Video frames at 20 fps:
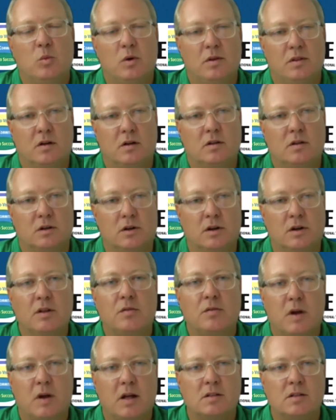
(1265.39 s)
our learning
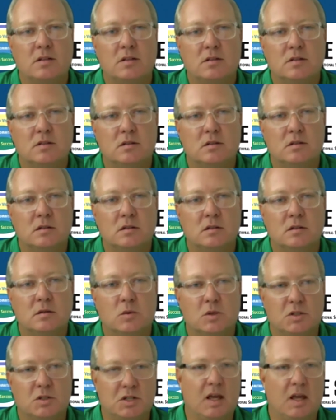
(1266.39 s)
threads,
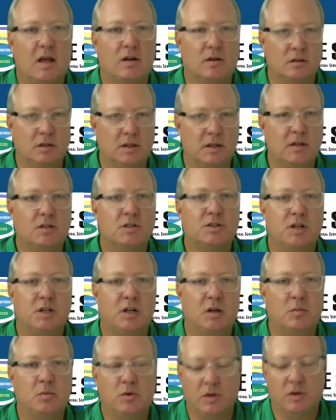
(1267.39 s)
which again are
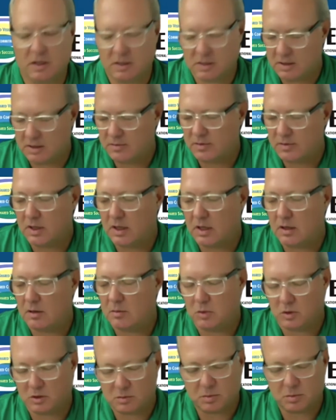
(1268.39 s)
leadership, creativity,
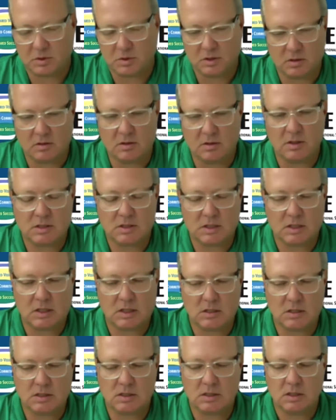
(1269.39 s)
multiple
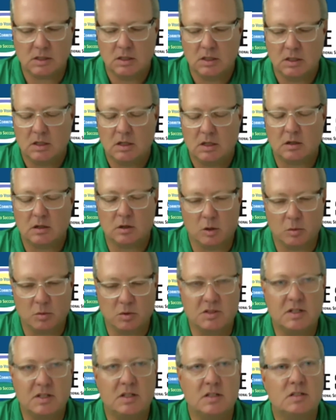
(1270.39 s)
literacies, global
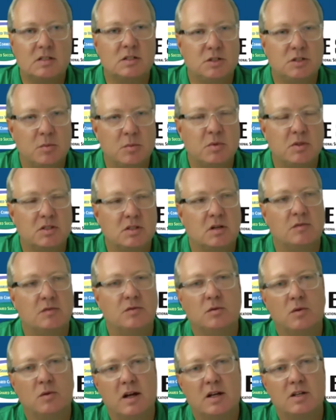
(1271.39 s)
citizenship, and
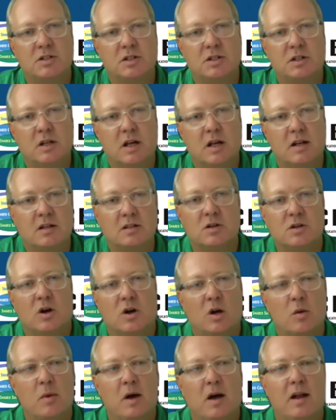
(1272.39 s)
self-direction. And to
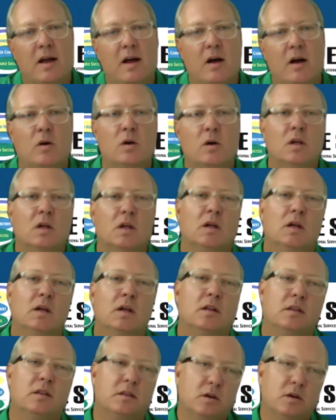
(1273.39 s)
talk about how
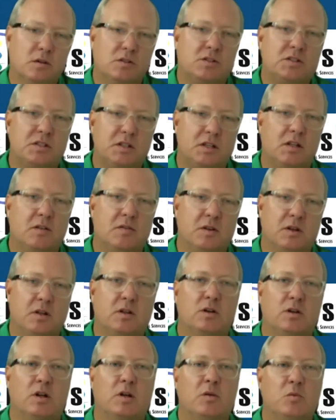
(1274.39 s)
those significant
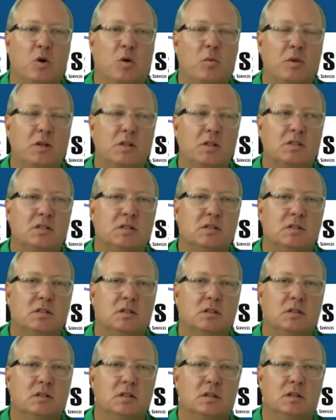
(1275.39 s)
learning moments
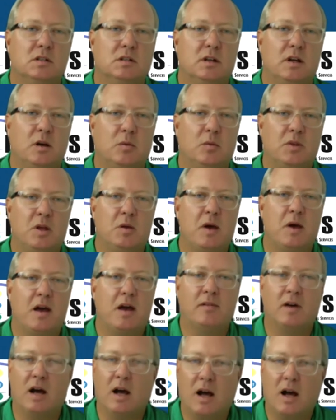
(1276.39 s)
help them have
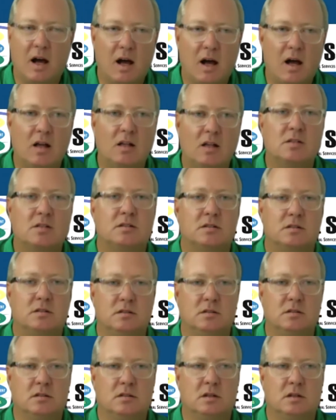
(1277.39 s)
ahas,
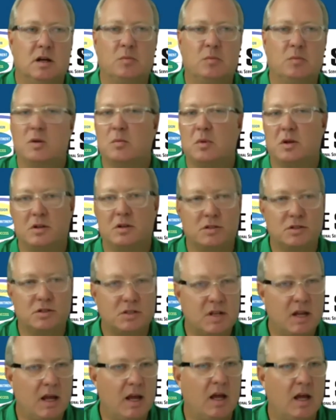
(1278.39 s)
help them
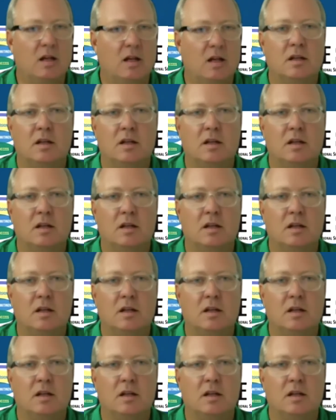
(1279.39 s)
understand